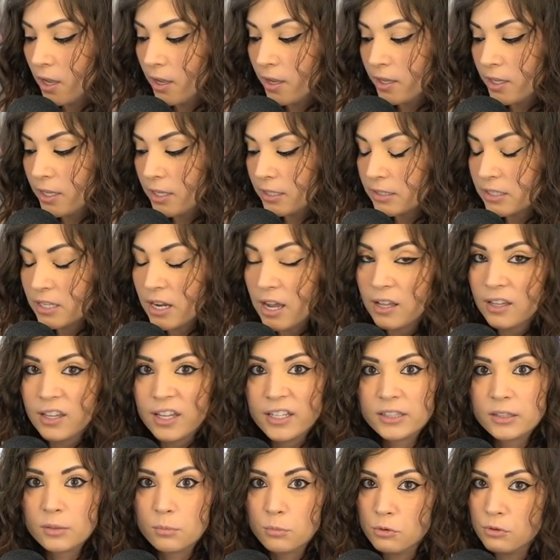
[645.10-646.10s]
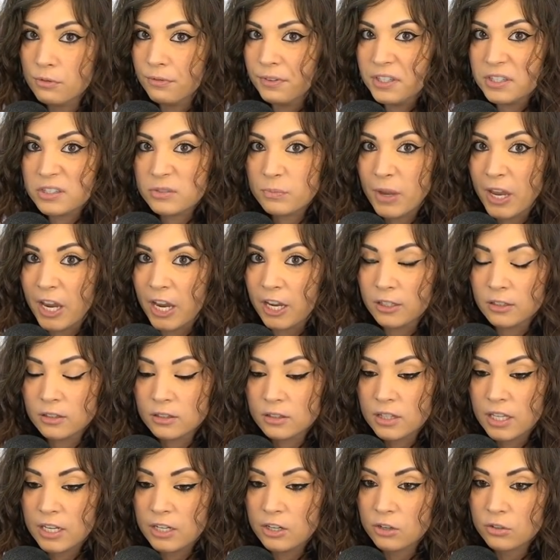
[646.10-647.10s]
It's not like the movies, man.
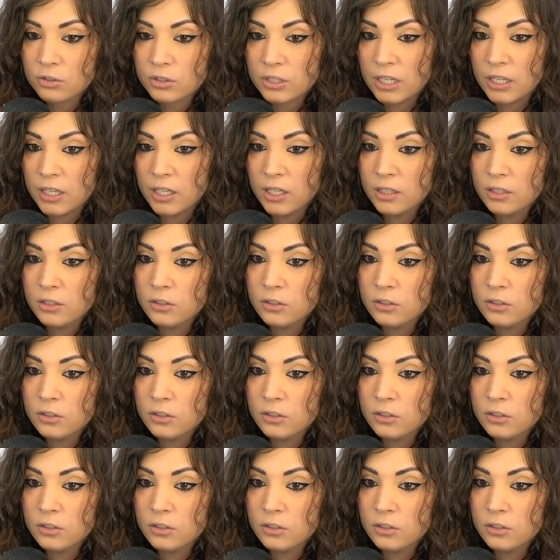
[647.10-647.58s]
They don't get it.